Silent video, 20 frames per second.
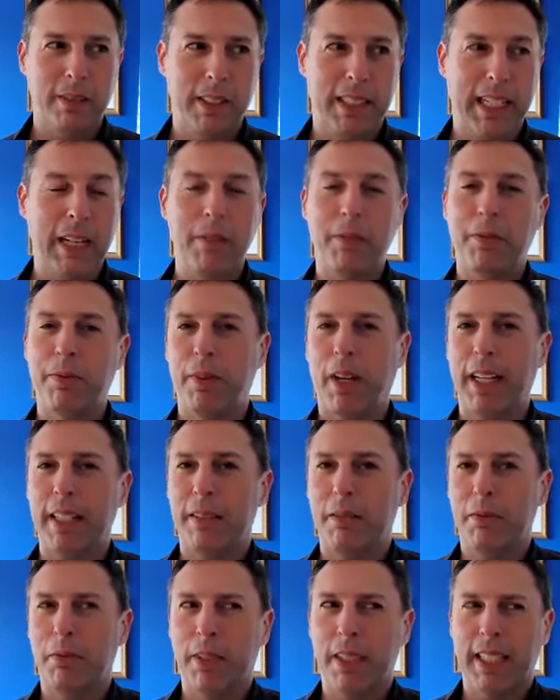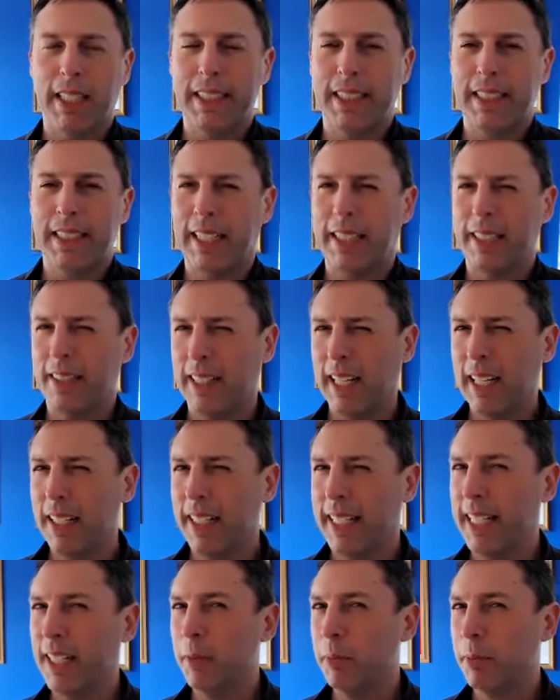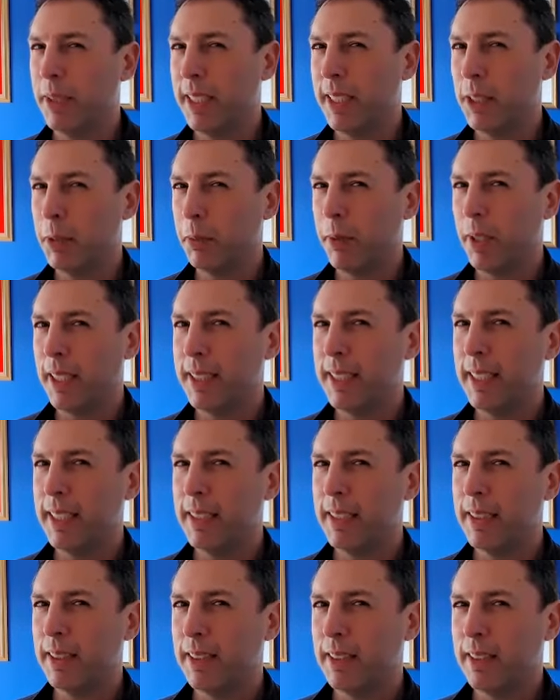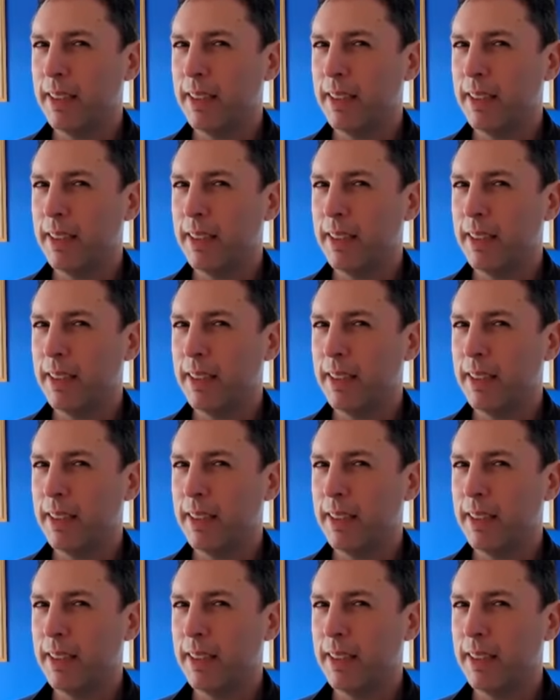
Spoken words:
kind of realizing that there kind of is a process